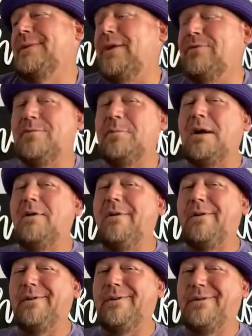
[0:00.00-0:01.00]
After my
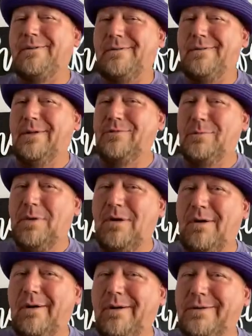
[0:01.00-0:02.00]
heart. After my
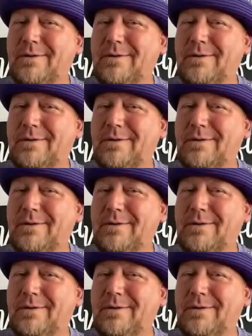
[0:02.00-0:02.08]
heart.